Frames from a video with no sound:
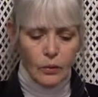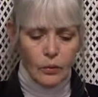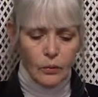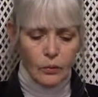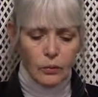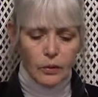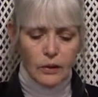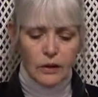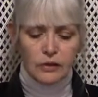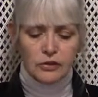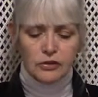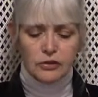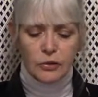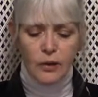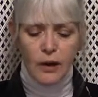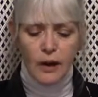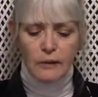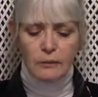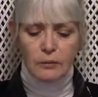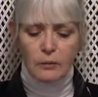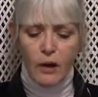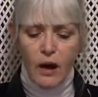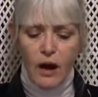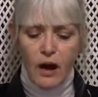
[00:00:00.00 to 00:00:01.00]
We'll try
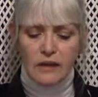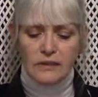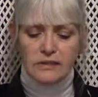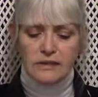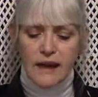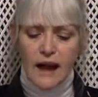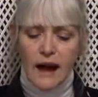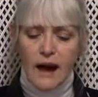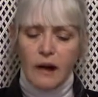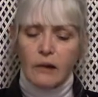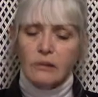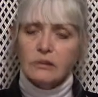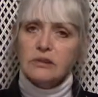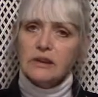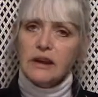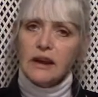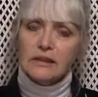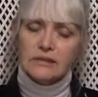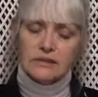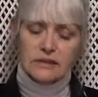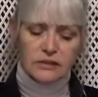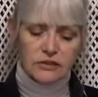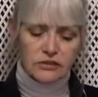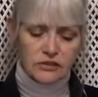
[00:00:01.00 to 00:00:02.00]
Ross out
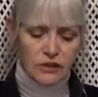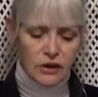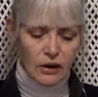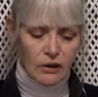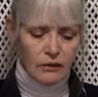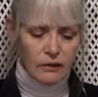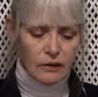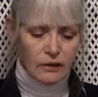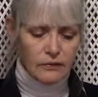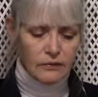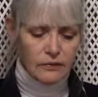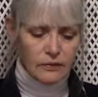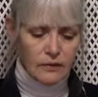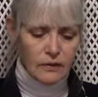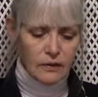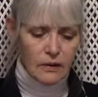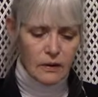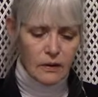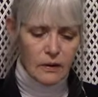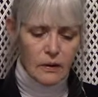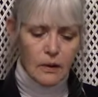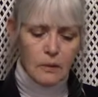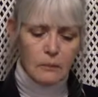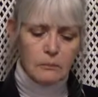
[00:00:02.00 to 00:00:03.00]
as the sheriff.
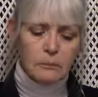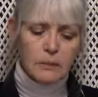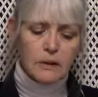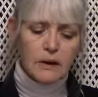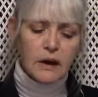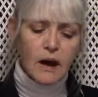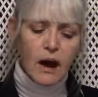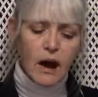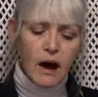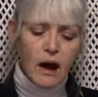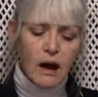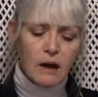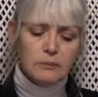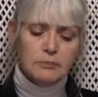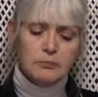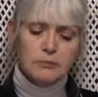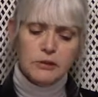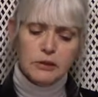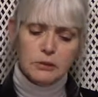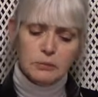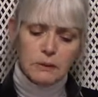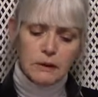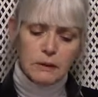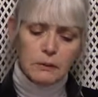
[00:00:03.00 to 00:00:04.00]
But I'm
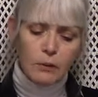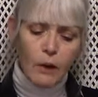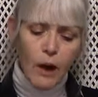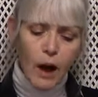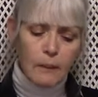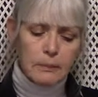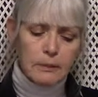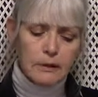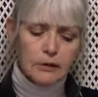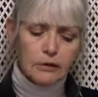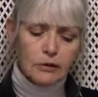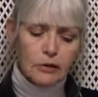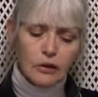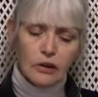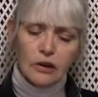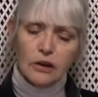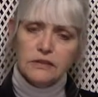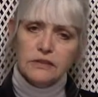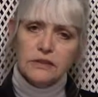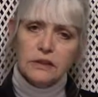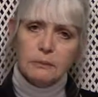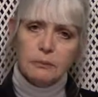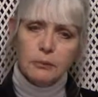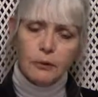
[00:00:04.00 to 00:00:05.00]
to be Robin
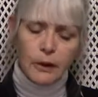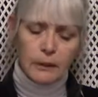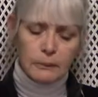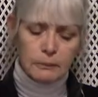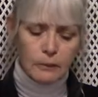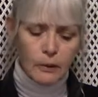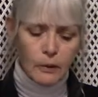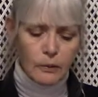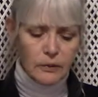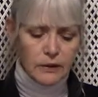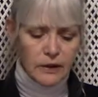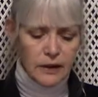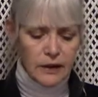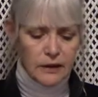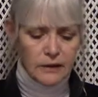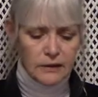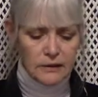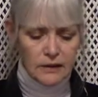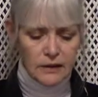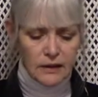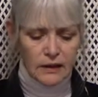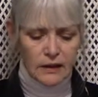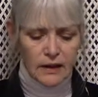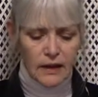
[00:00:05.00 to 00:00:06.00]
Hood, the boy broke
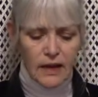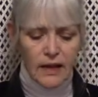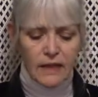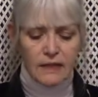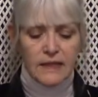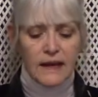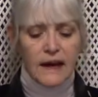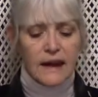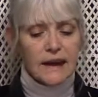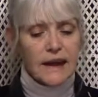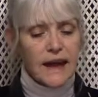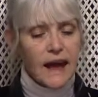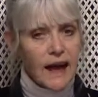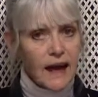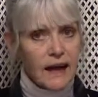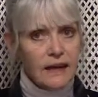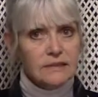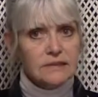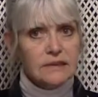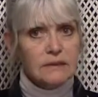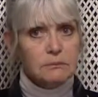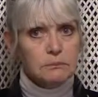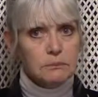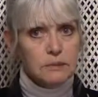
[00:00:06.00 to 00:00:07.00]
in. That
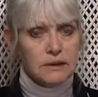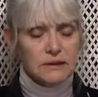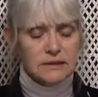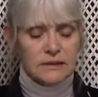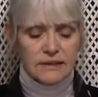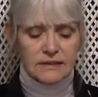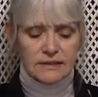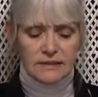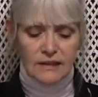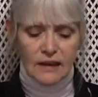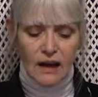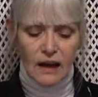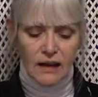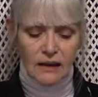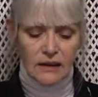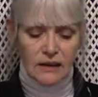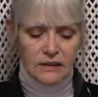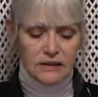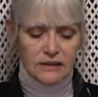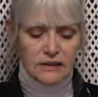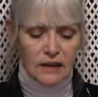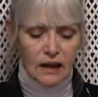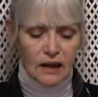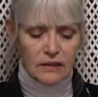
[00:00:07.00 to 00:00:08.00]
hasn't been
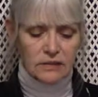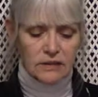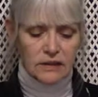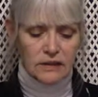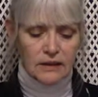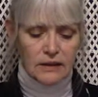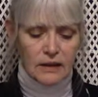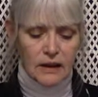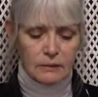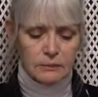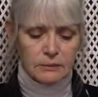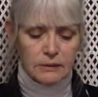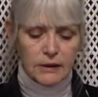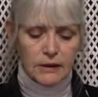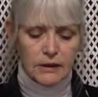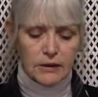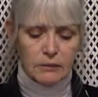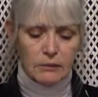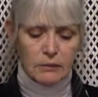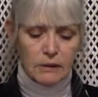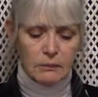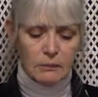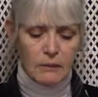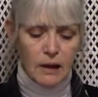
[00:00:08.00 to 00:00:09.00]
decided yet, the cub
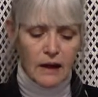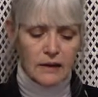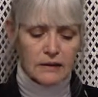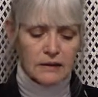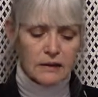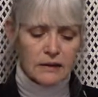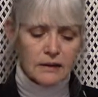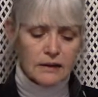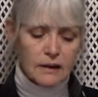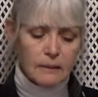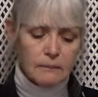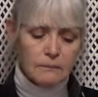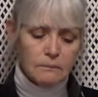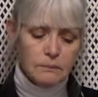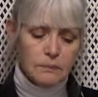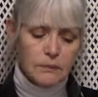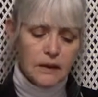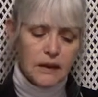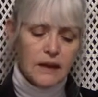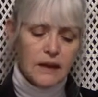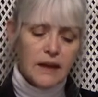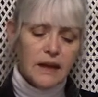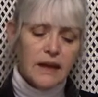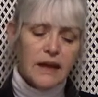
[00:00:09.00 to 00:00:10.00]
leader reminded him.
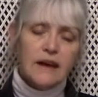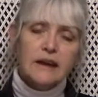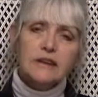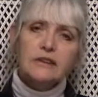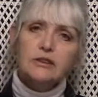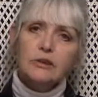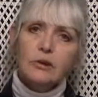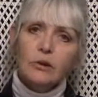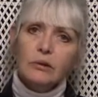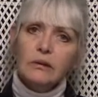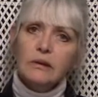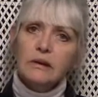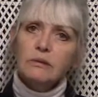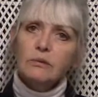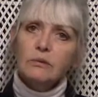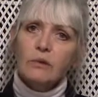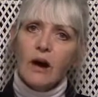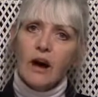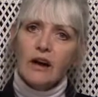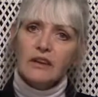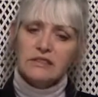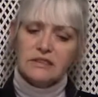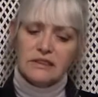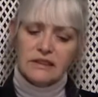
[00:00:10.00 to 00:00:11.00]
Ignoring
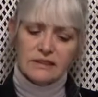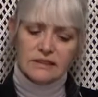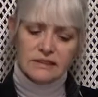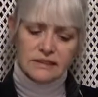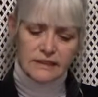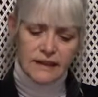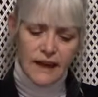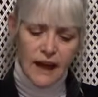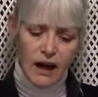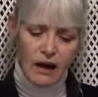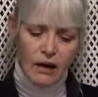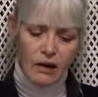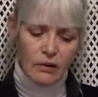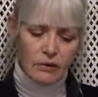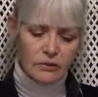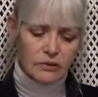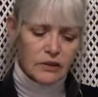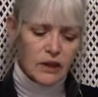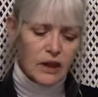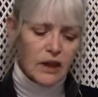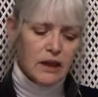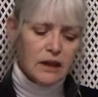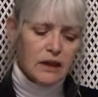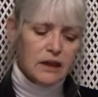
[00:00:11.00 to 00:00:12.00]
Ross's scowls,
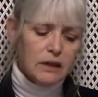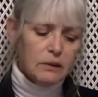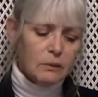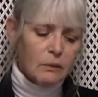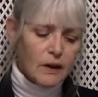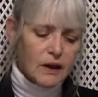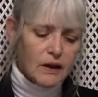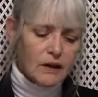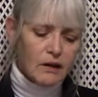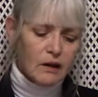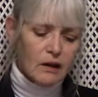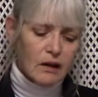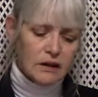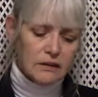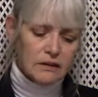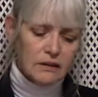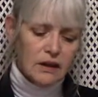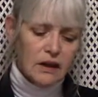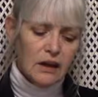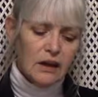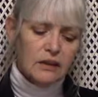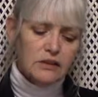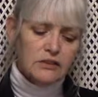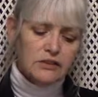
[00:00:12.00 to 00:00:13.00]
he went on,
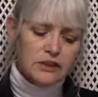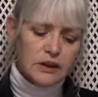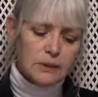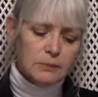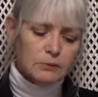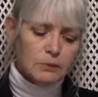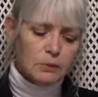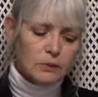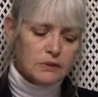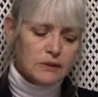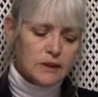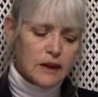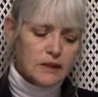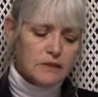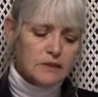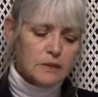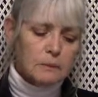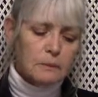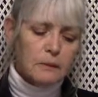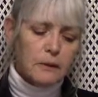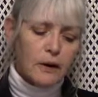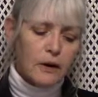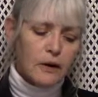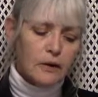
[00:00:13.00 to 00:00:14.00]
Chips will take the
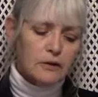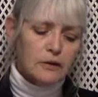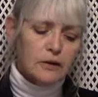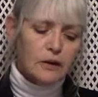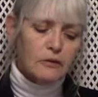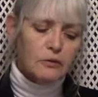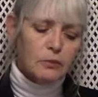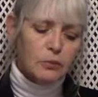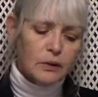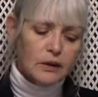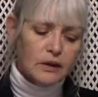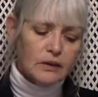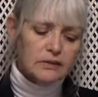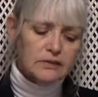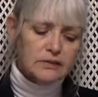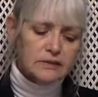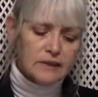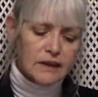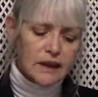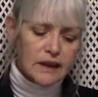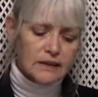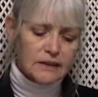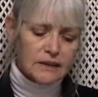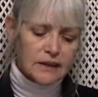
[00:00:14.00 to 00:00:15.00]
part of Will
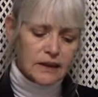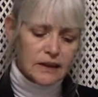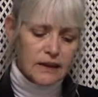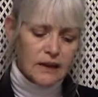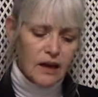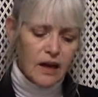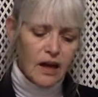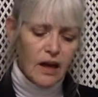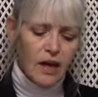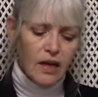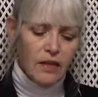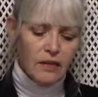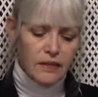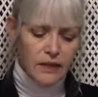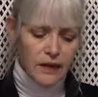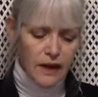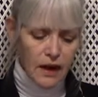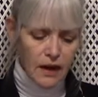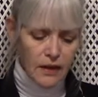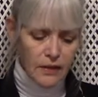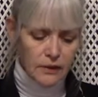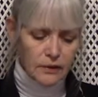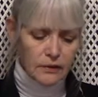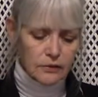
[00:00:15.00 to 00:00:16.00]
Stutely. The
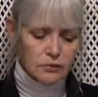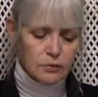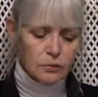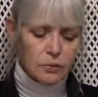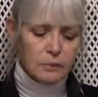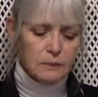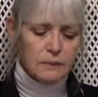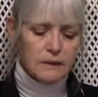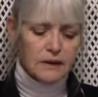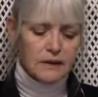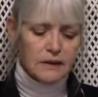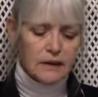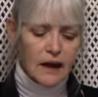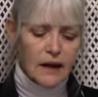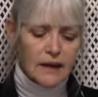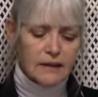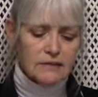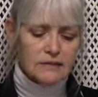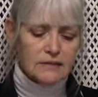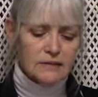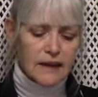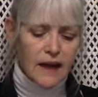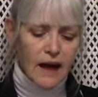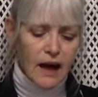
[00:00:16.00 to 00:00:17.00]
others will be
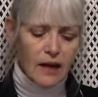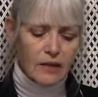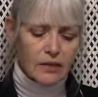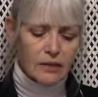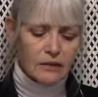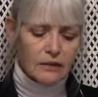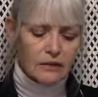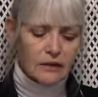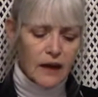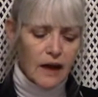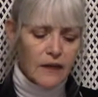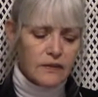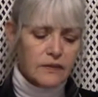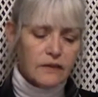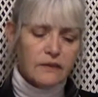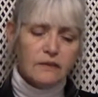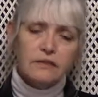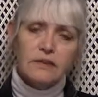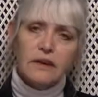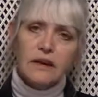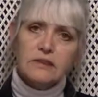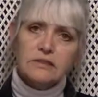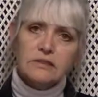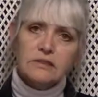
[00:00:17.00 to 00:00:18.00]
knights gathered at the
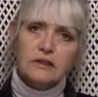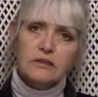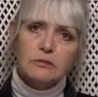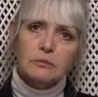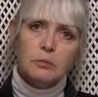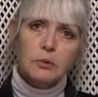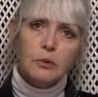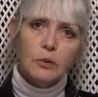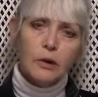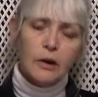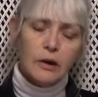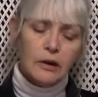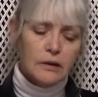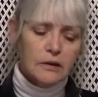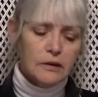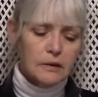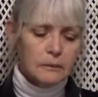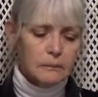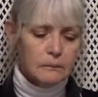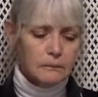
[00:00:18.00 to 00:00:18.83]
festive board.